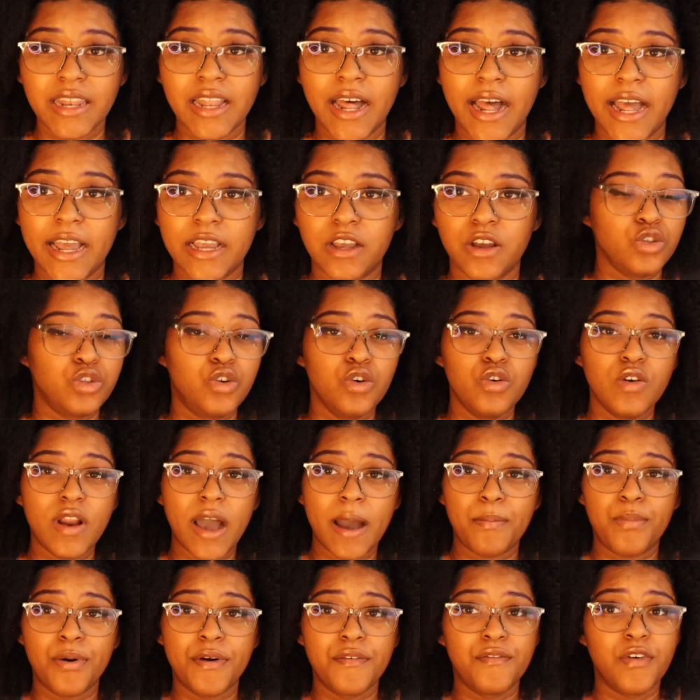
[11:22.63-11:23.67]
Like, do
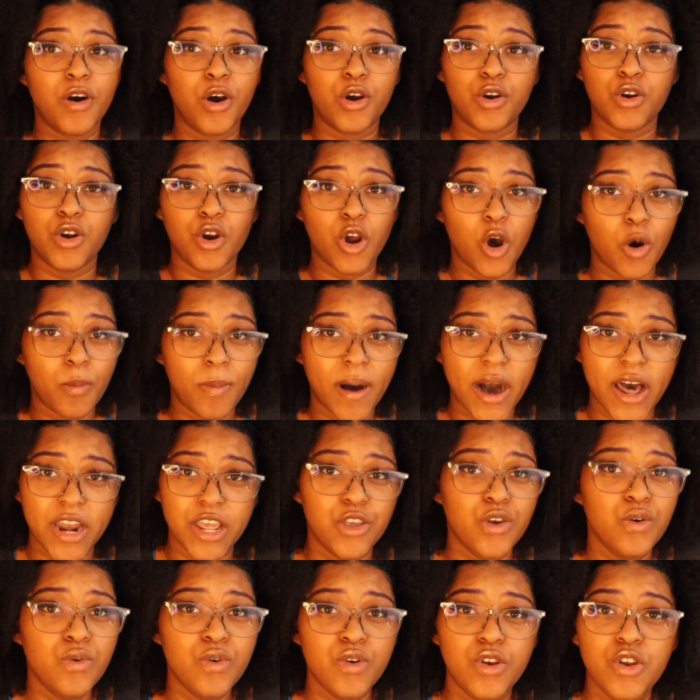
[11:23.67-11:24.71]
not provoke nobody.
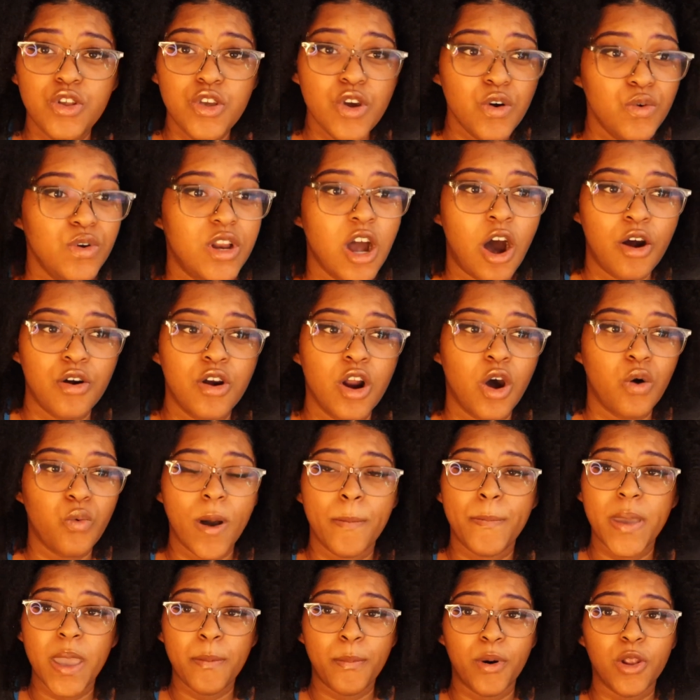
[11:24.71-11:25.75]
You you don't know
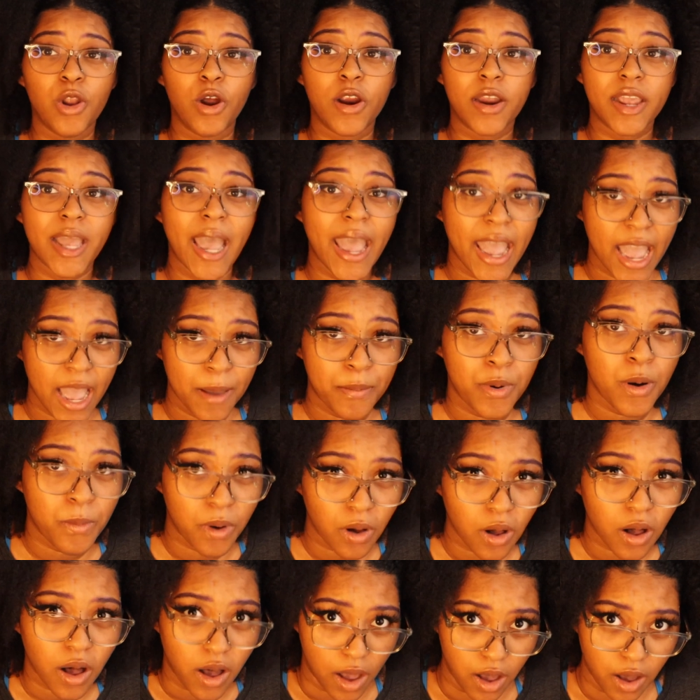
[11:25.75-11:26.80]
what people are
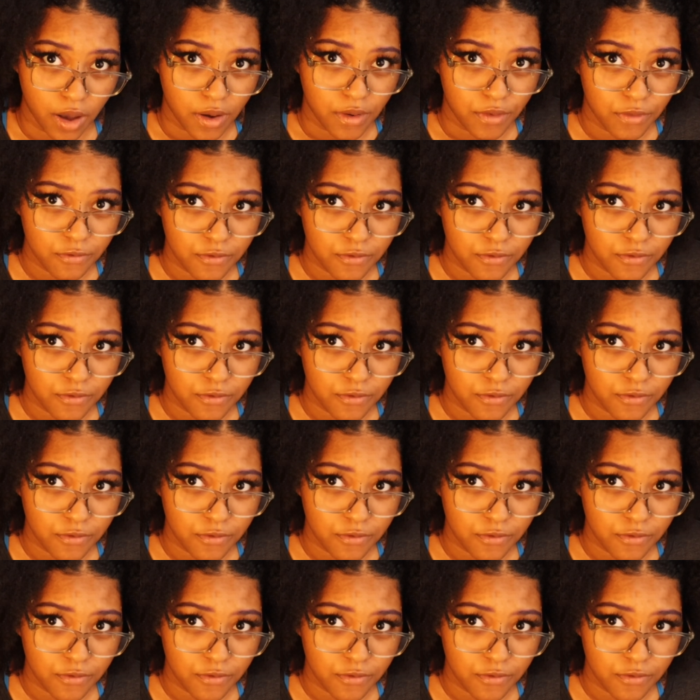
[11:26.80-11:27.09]
capable of.